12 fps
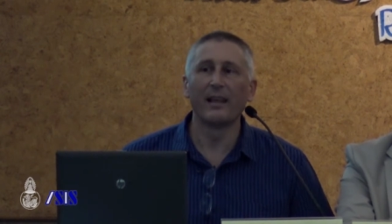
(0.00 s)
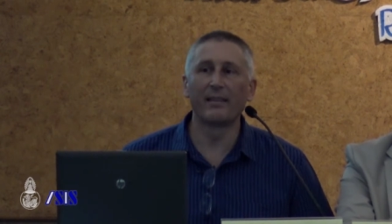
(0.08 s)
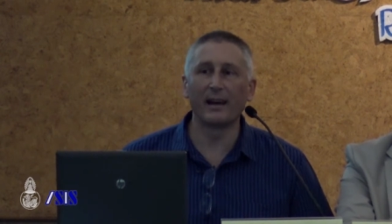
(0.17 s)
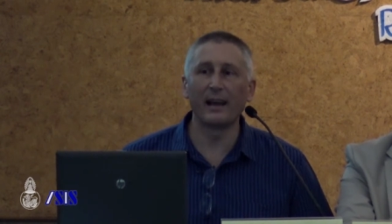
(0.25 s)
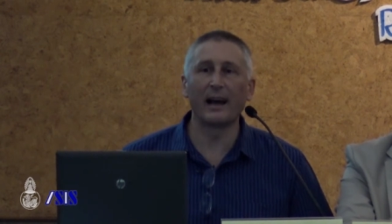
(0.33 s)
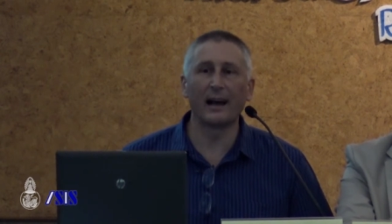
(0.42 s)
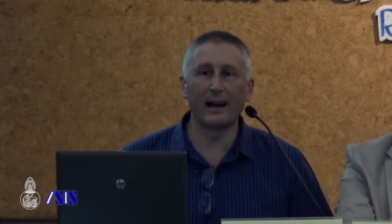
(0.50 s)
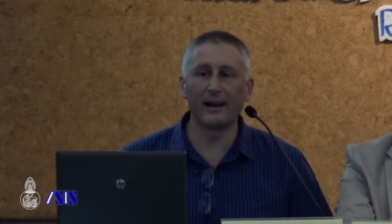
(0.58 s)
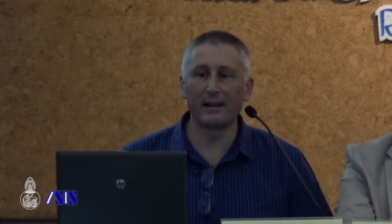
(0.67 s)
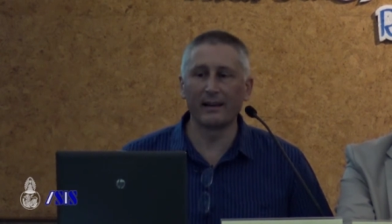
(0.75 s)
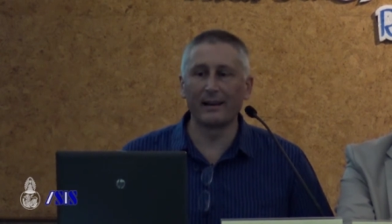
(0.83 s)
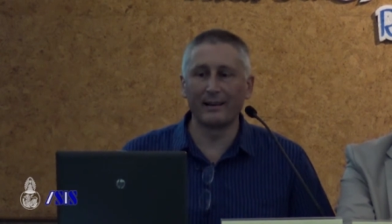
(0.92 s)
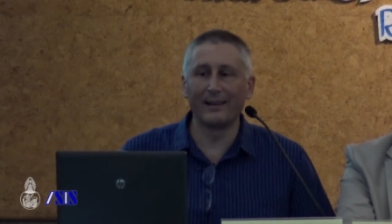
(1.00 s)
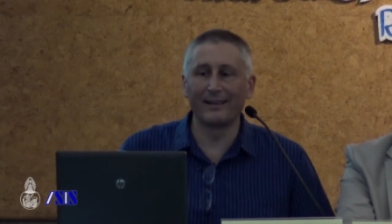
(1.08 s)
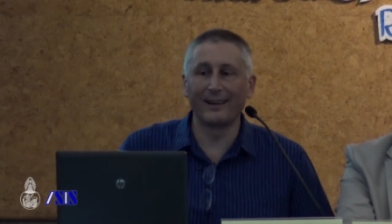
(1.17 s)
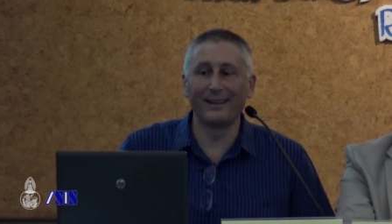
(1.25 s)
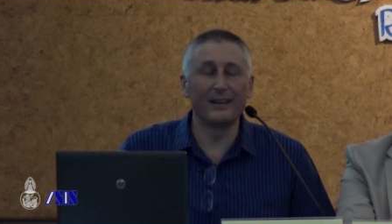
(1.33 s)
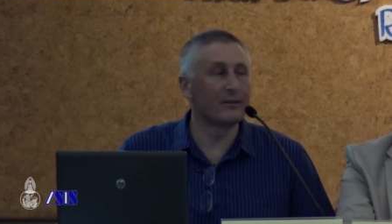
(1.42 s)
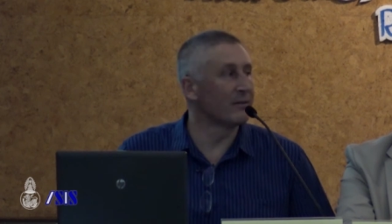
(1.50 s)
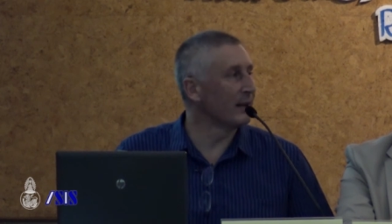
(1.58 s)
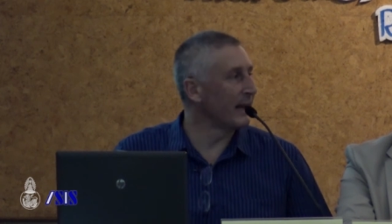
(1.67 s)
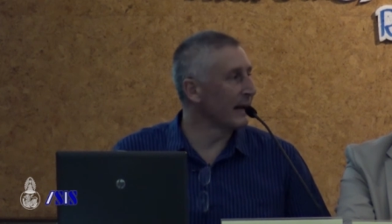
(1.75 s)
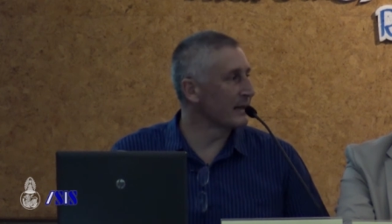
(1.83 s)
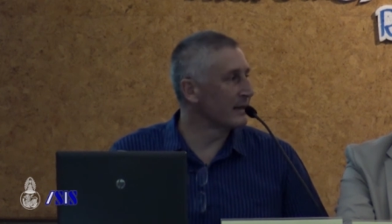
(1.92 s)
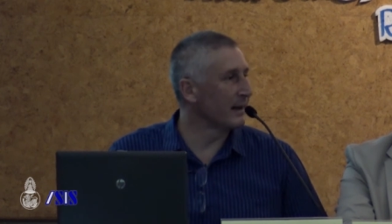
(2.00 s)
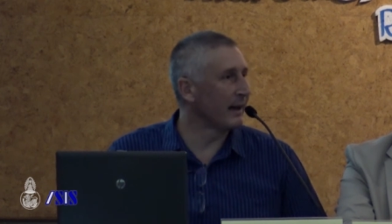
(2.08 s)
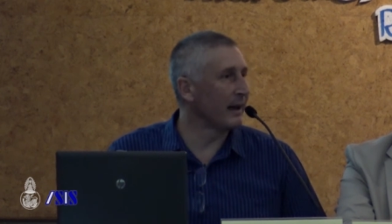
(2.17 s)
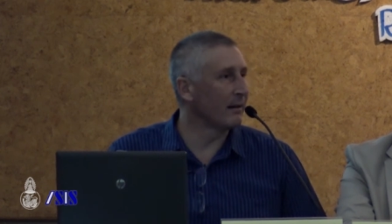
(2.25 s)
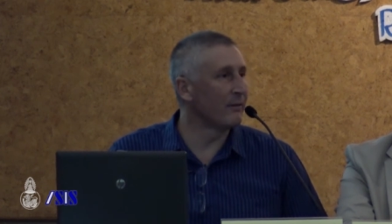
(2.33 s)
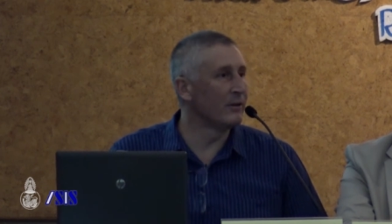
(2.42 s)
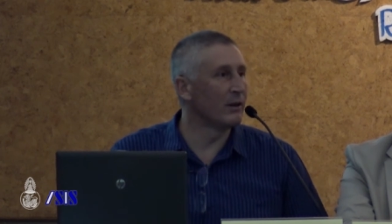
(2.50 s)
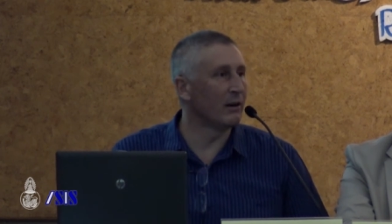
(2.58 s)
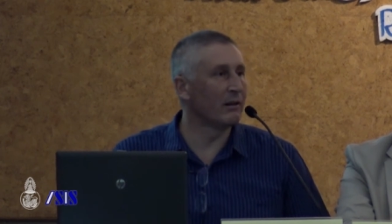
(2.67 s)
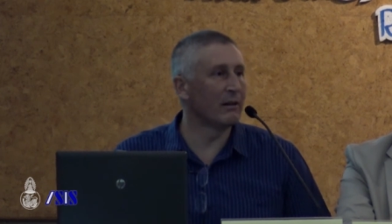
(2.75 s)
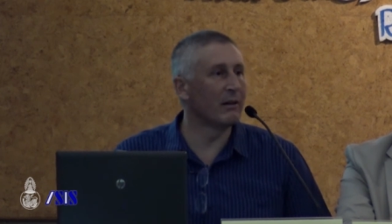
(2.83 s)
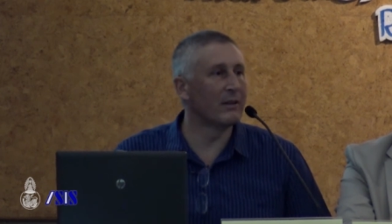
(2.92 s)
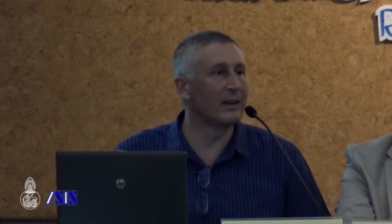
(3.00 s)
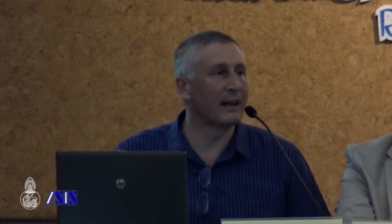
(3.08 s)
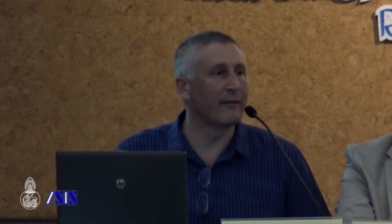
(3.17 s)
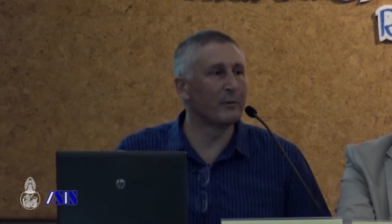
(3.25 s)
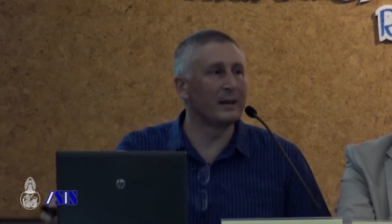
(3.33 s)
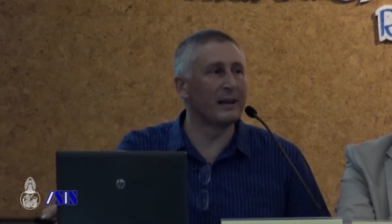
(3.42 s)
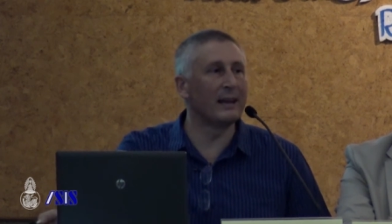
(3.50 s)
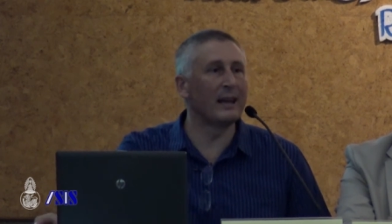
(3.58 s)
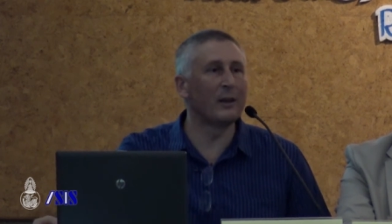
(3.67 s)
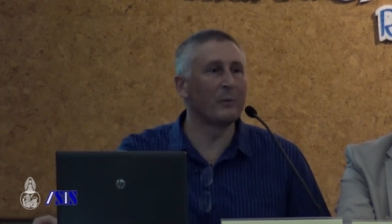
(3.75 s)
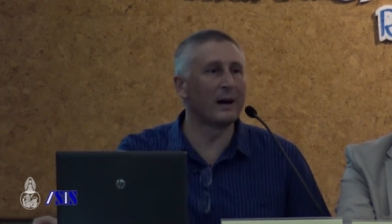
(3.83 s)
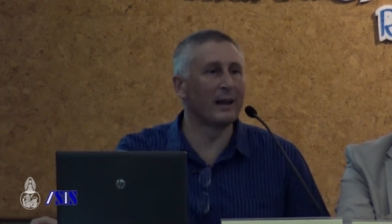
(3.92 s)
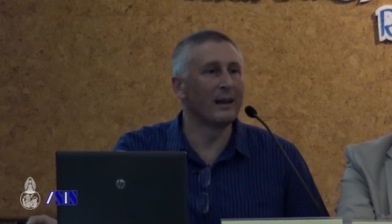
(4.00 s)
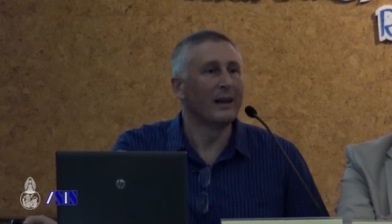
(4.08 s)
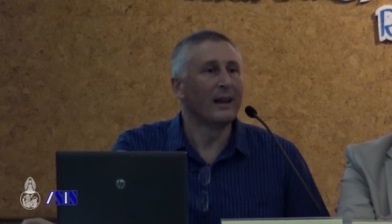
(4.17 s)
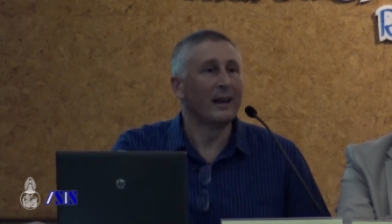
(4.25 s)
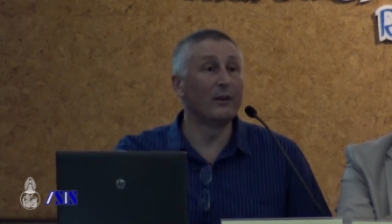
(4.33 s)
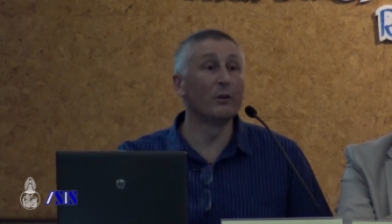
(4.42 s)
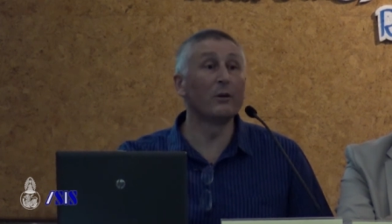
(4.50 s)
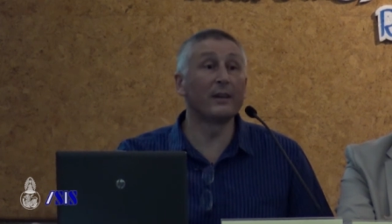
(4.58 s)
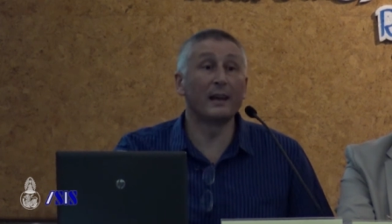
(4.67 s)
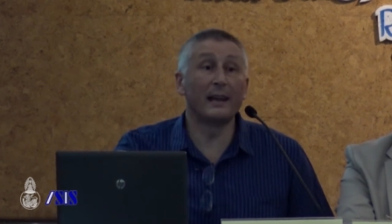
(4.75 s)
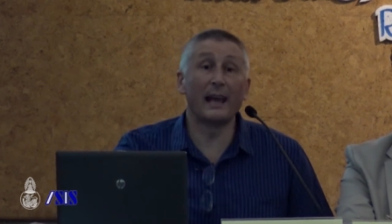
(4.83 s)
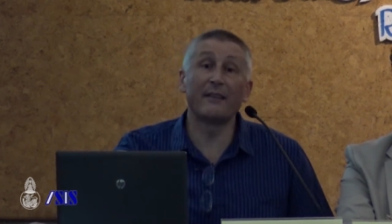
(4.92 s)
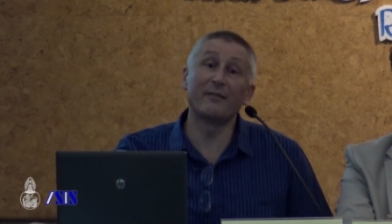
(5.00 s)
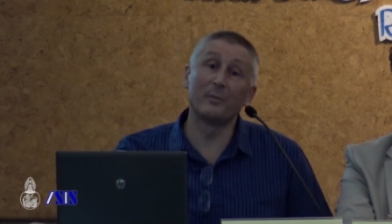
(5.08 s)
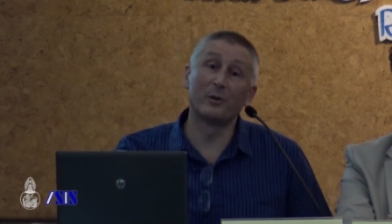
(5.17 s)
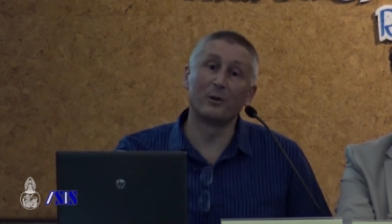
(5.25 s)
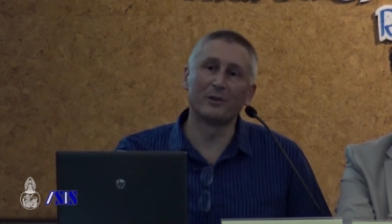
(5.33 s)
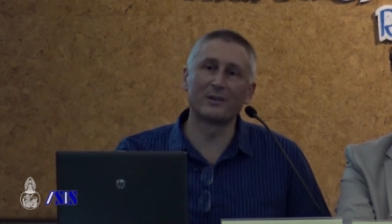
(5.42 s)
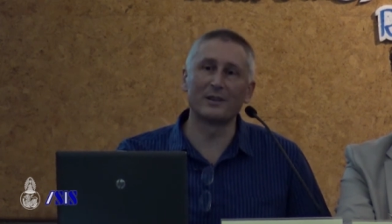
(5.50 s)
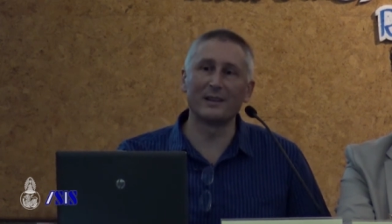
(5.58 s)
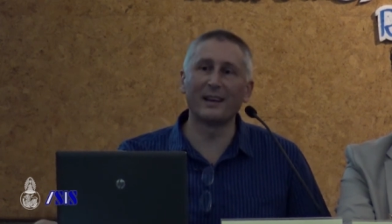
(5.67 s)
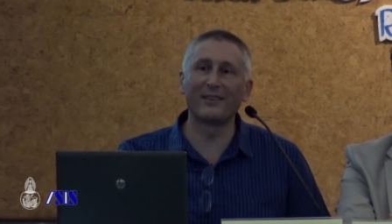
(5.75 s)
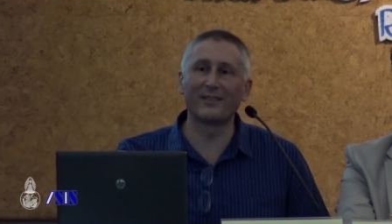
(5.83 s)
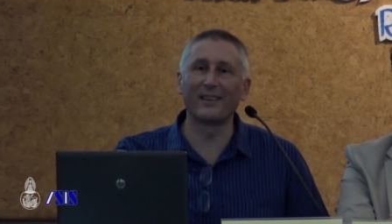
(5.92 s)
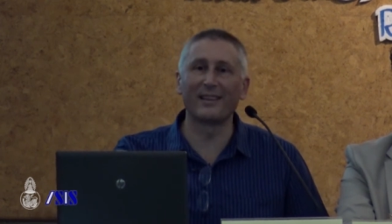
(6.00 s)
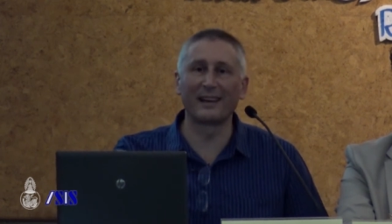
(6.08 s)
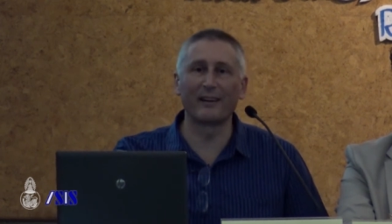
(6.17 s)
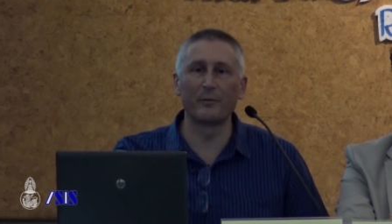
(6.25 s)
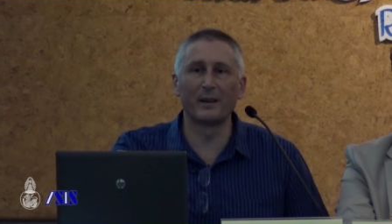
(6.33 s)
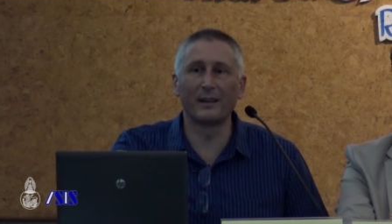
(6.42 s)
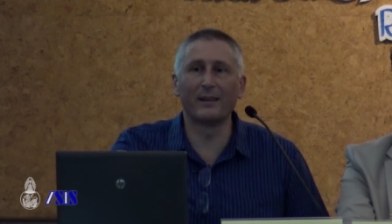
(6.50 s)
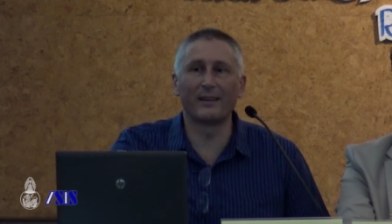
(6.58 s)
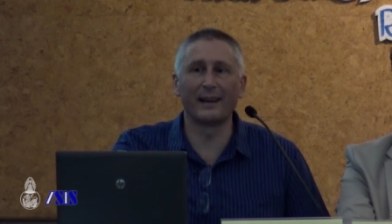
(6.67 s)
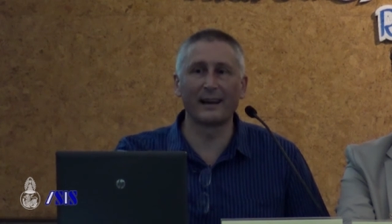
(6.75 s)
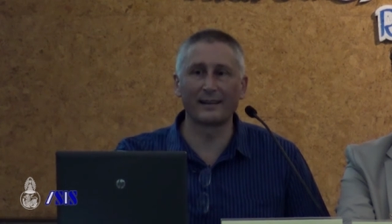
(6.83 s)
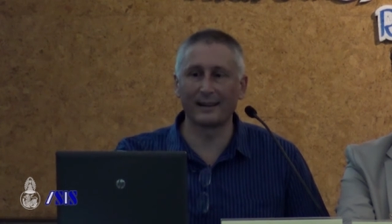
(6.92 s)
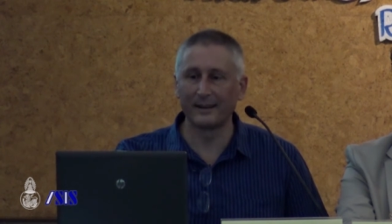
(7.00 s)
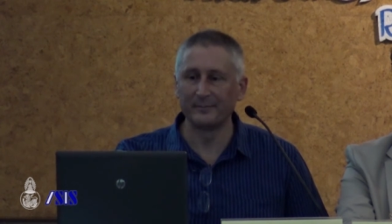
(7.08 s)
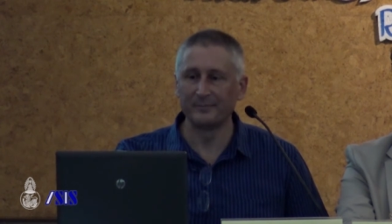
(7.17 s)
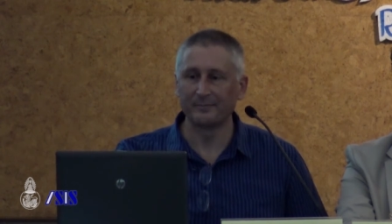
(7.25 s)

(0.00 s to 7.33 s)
They are an integral actor, and I've not heard the government in any way, nor the Annan report suggests that the government is an actor,